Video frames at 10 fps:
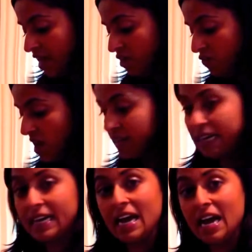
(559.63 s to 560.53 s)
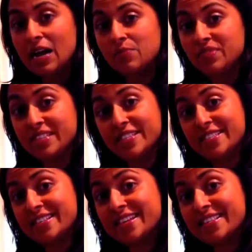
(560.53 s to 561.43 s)
Finally,
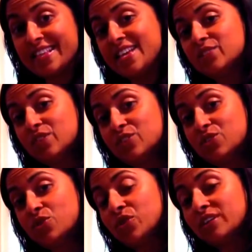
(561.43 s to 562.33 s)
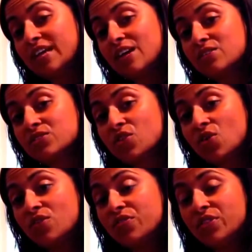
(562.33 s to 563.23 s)
it's the end of our tutorial now, so
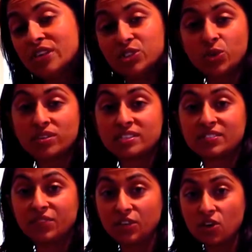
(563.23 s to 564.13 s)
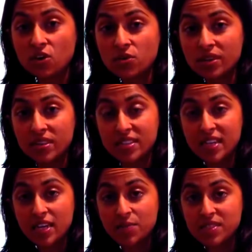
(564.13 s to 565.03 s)
if you enjoyed this video and the
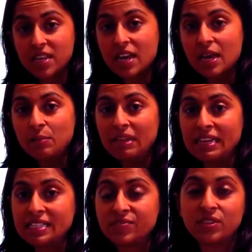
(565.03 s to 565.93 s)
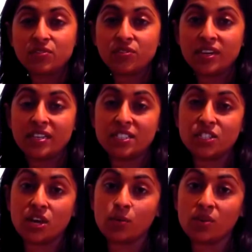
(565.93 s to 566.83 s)
tips, please feel free to
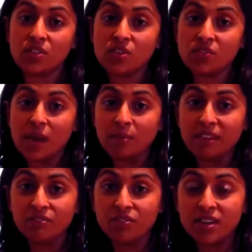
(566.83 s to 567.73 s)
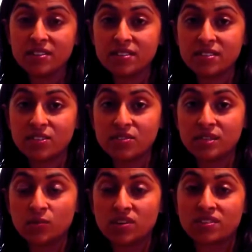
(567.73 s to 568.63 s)
share it with your family and friends
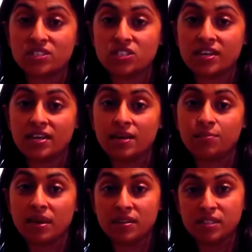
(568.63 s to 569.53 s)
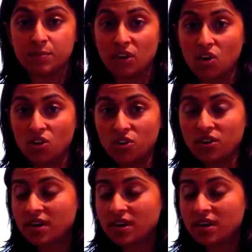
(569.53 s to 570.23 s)
using one of the share buttons below.